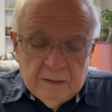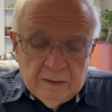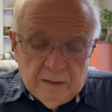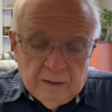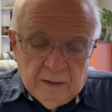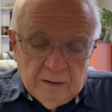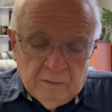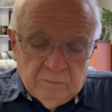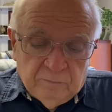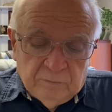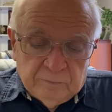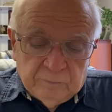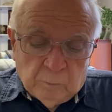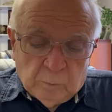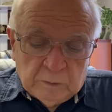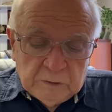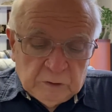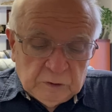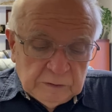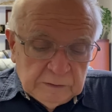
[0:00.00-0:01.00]
of
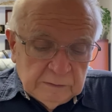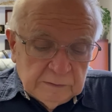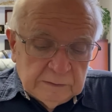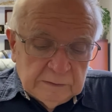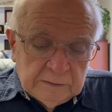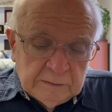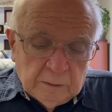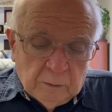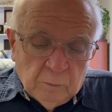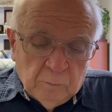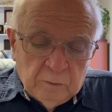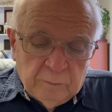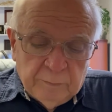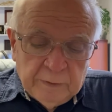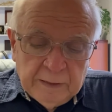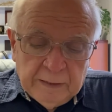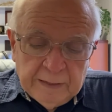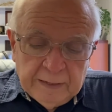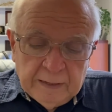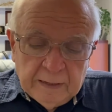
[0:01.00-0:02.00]
what Jesus had told them
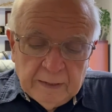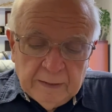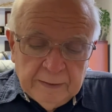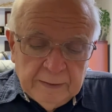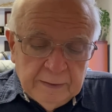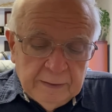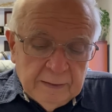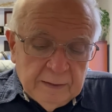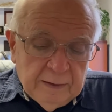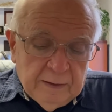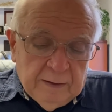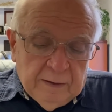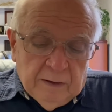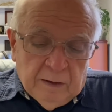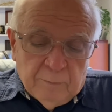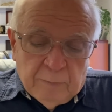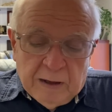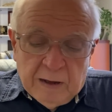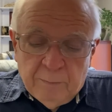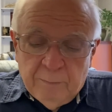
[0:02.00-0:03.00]
in Galilee
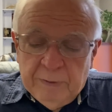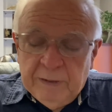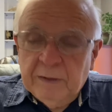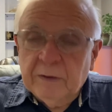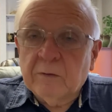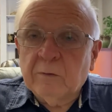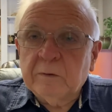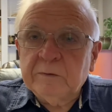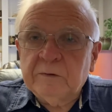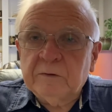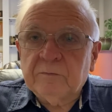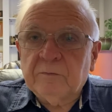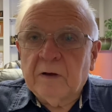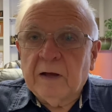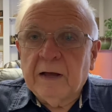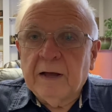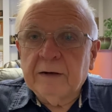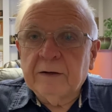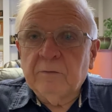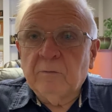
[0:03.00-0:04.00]
about being
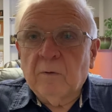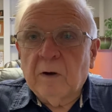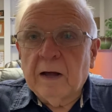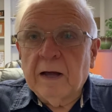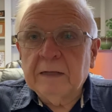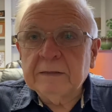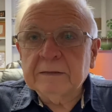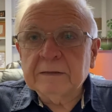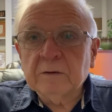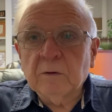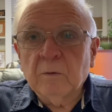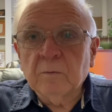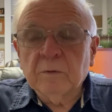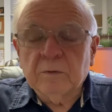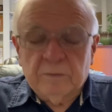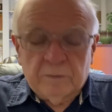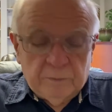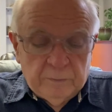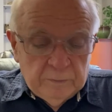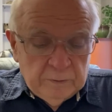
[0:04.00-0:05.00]
crucified and rising on the
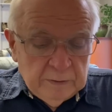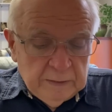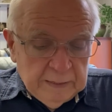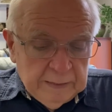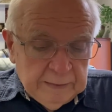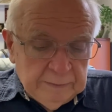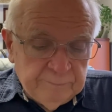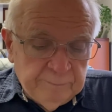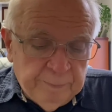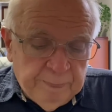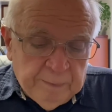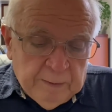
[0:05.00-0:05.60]
third day.